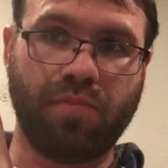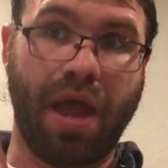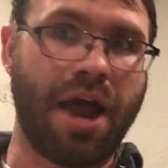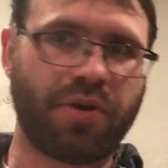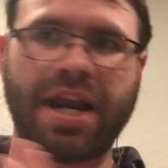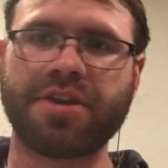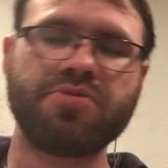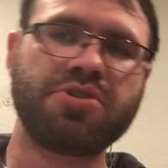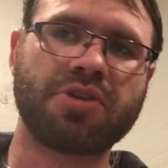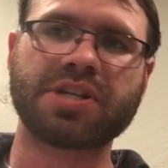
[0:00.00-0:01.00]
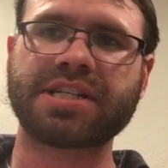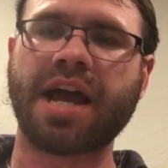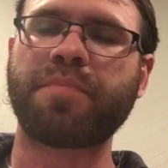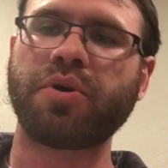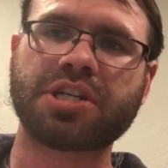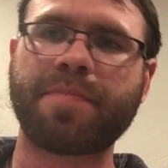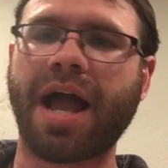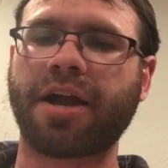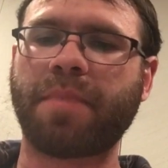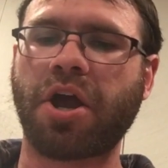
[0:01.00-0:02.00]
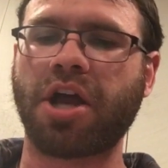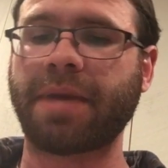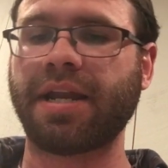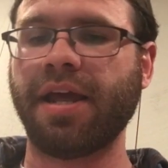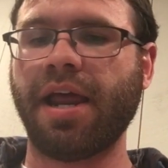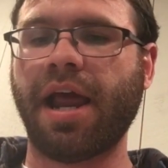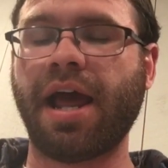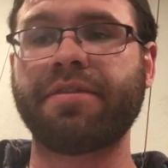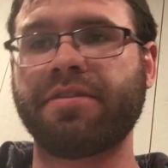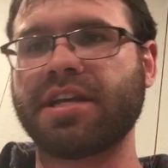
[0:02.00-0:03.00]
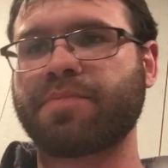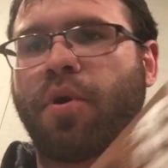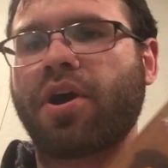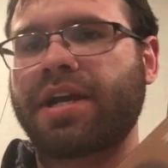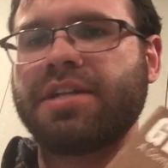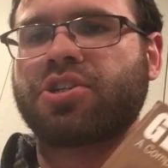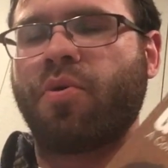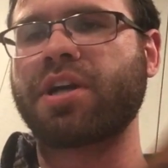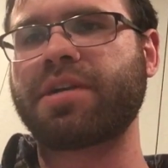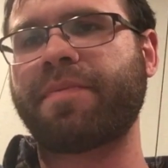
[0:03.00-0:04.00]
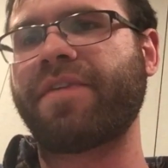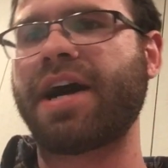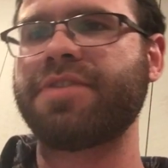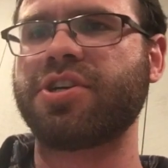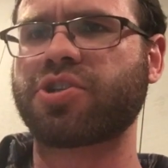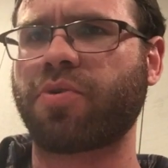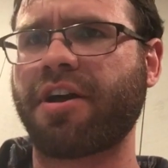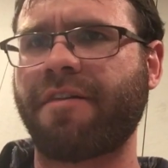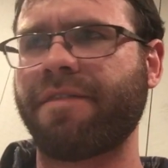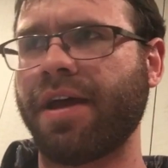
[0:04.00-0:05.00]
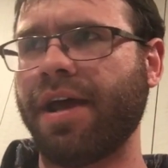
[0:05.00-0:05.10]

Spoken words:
how can I use those examples to back up my argument, and this book is going to provide the sort of